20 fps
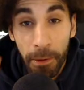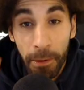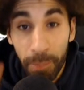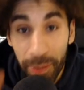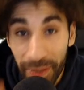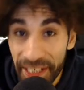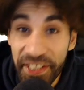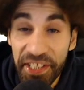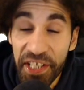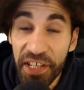
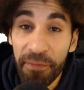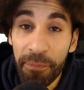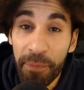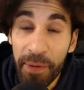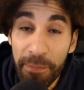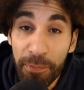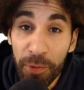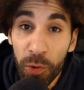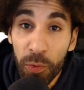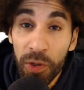Plenty of people
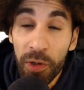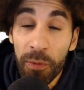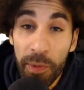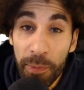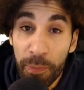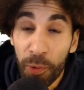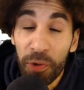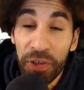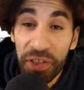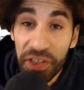will be
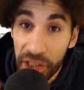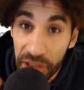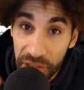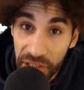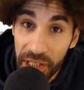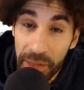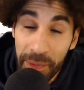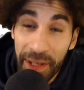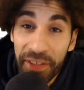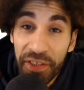pointing to the
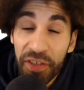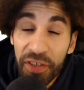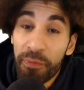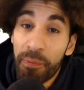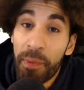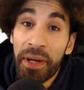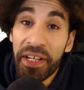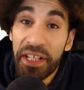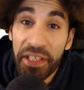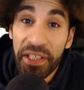amount of money
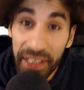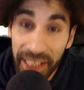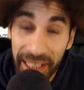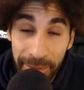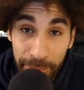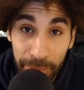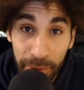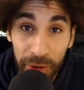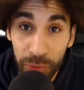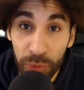that
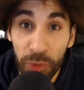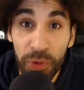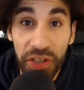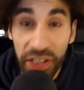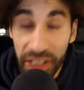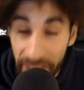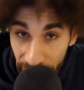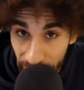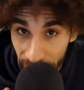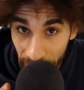Lampard was
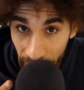given,